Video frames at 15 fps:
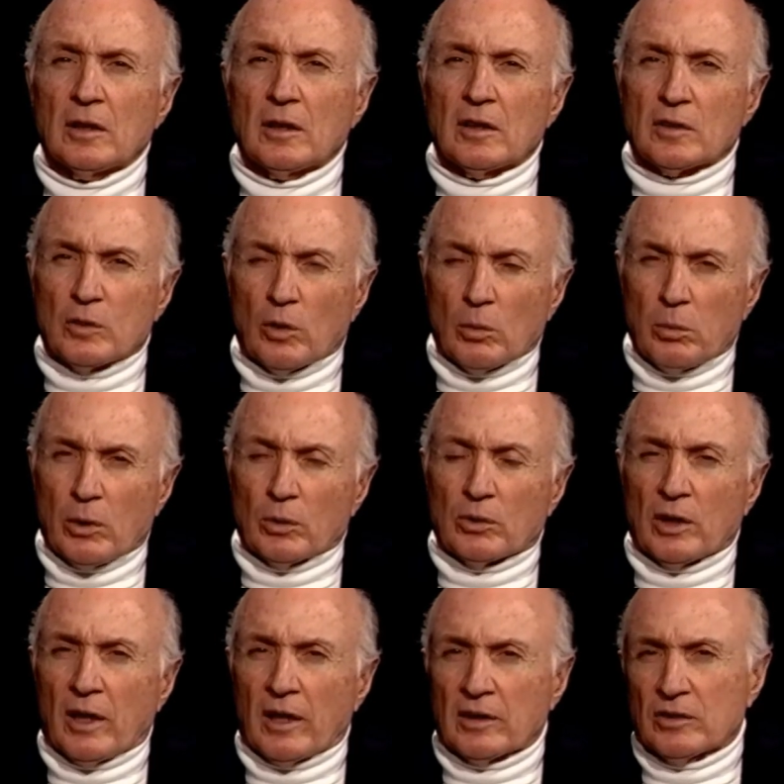It's called
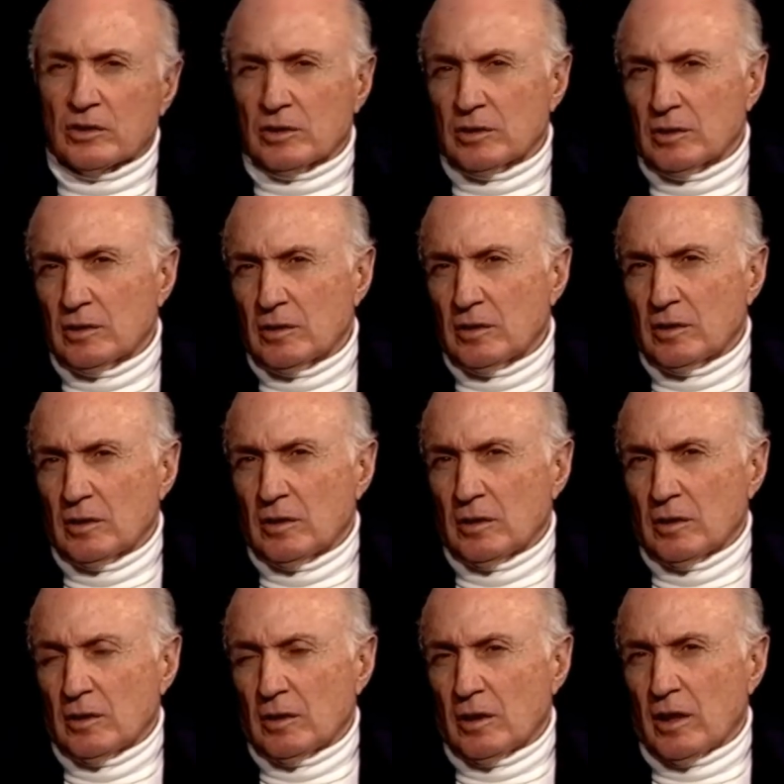Botox.
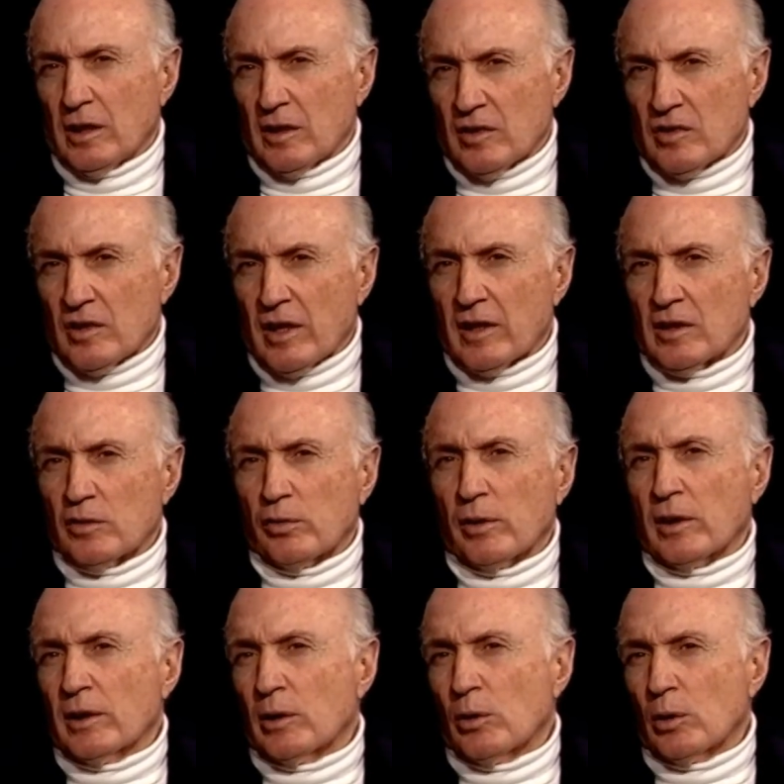I understand it's
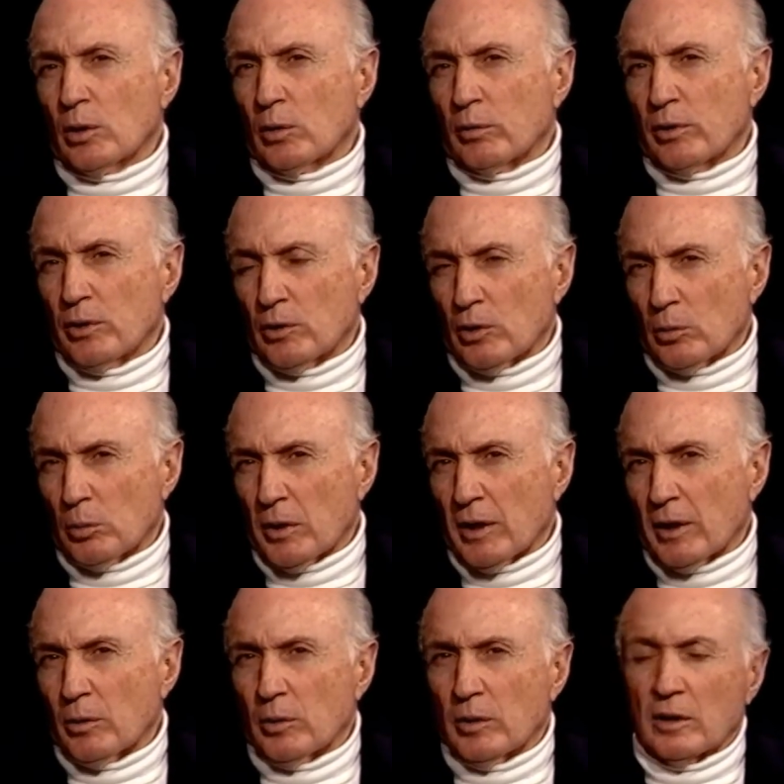failing all over Europe
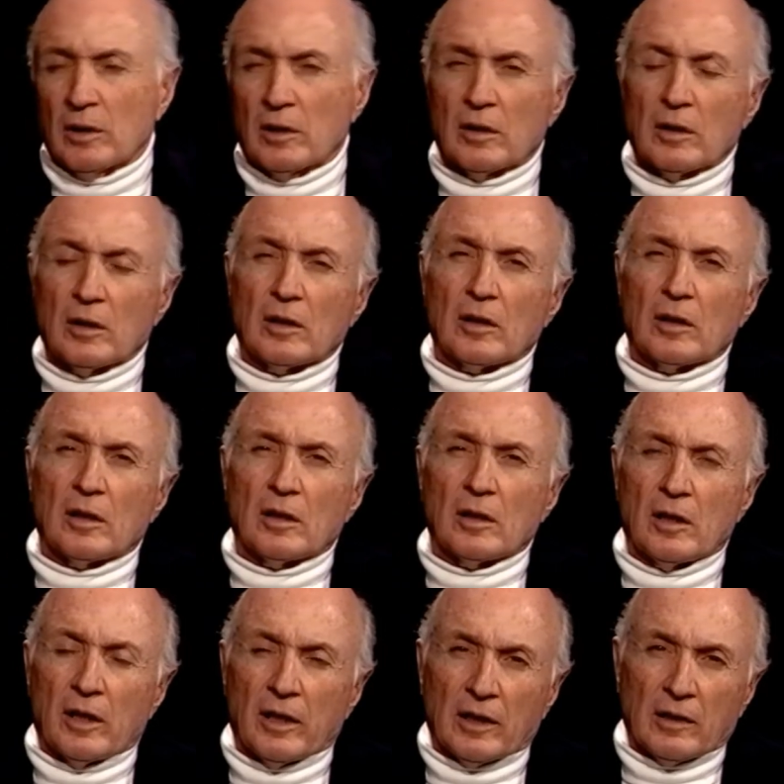now, and
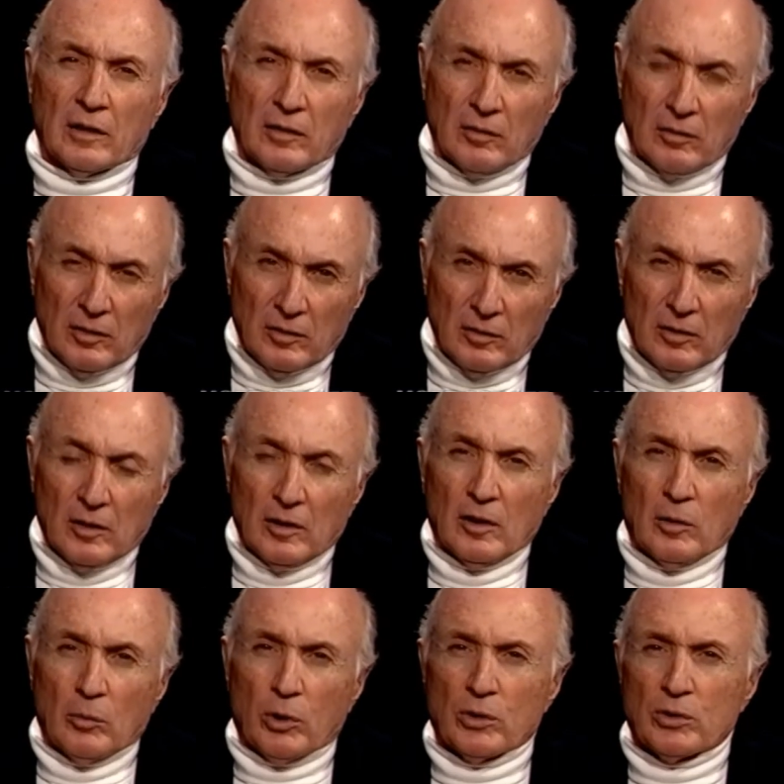I
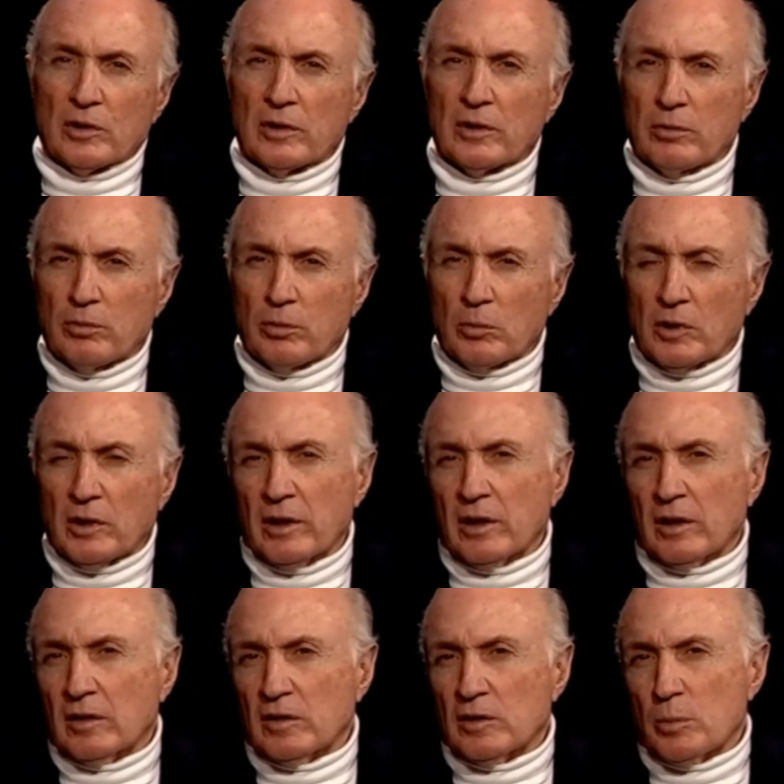personally, from
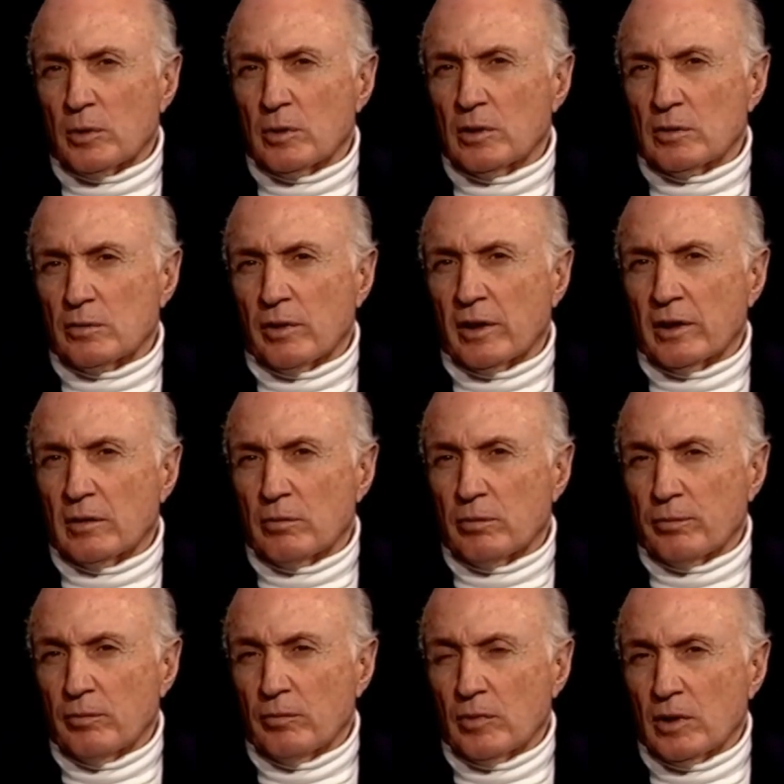clinical experience, find it,
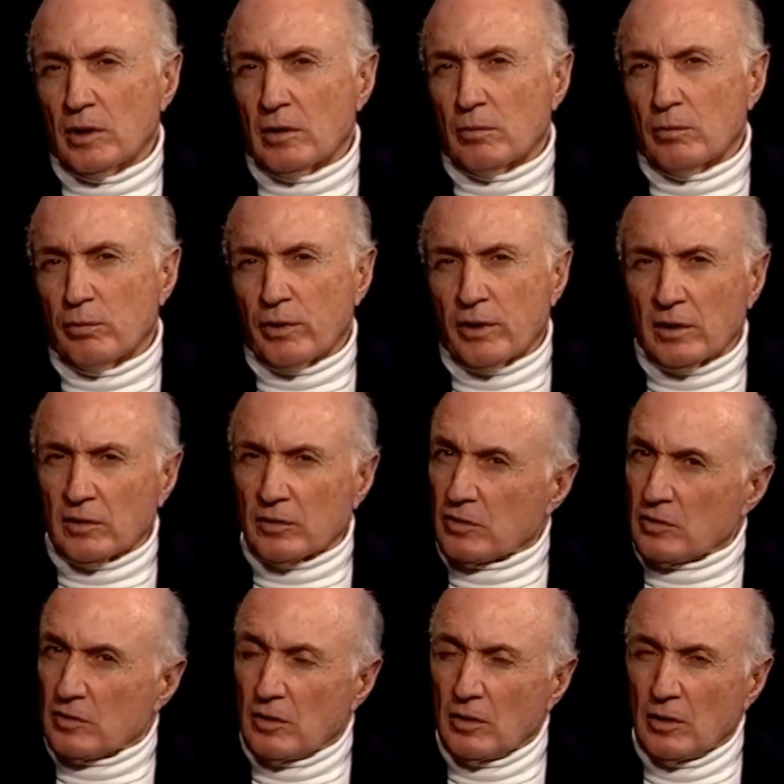it
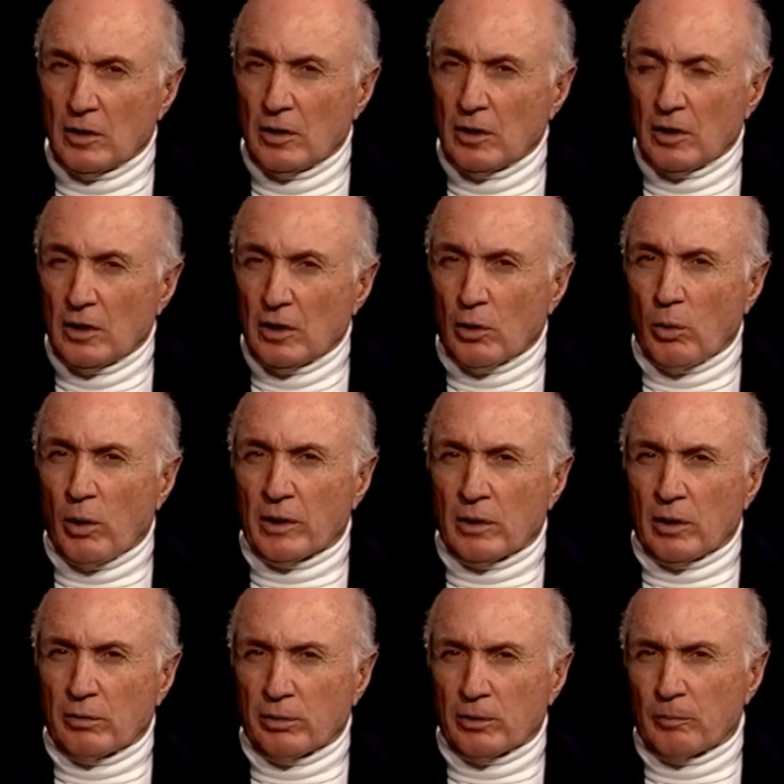fails quite
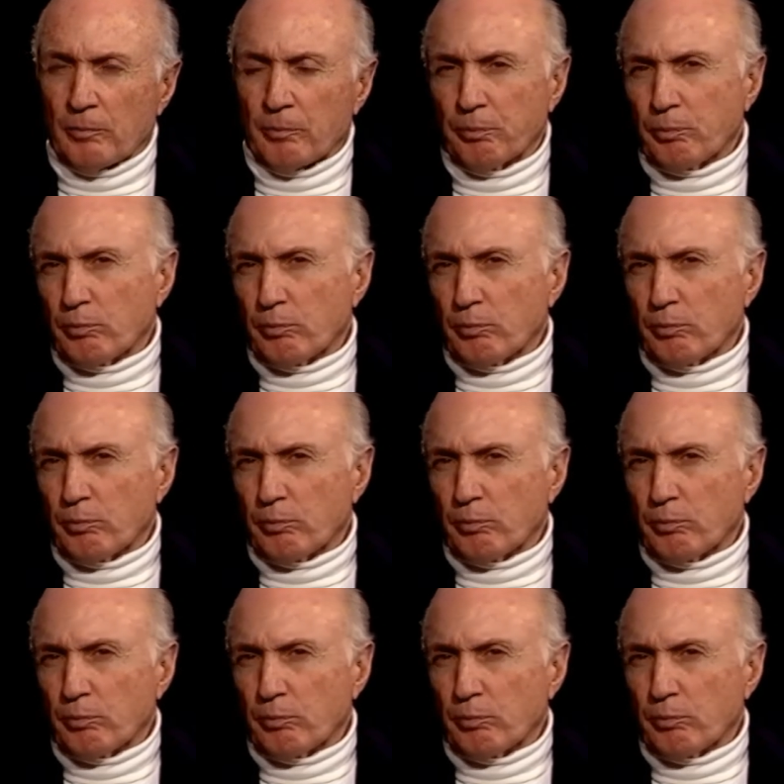often.